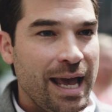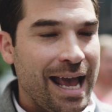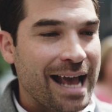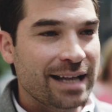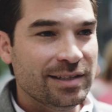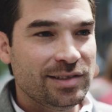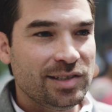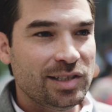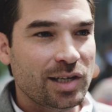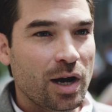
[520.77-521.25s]

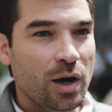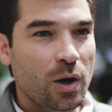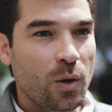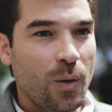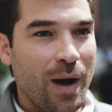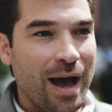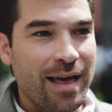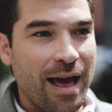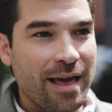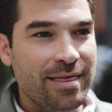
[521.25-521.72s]
And
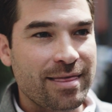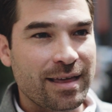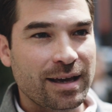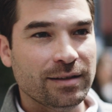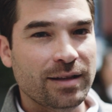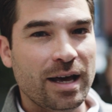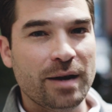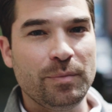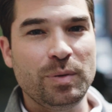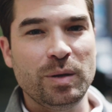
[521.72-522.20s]
so I, I
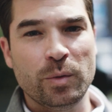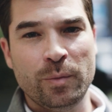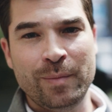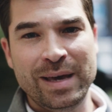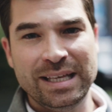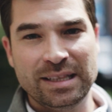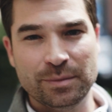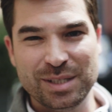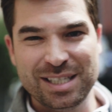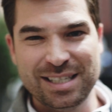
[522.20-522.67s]
think a lot of people
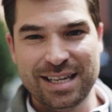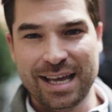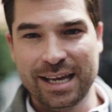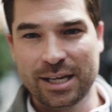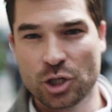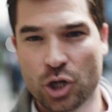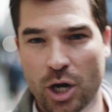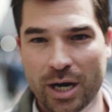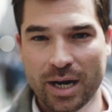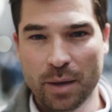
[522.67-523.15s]
make the
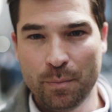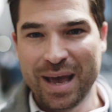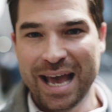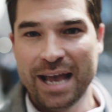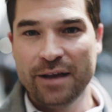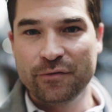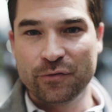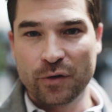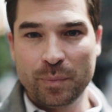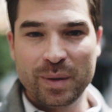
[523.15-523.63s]
mistake of trying to
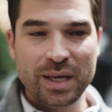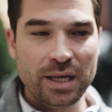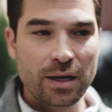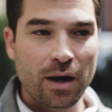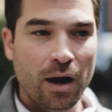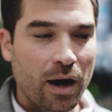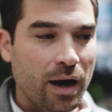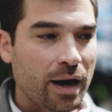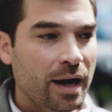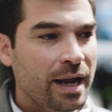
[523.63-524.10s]
pay for
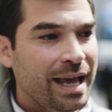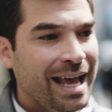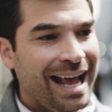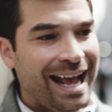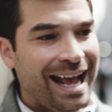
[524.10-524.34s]
P R,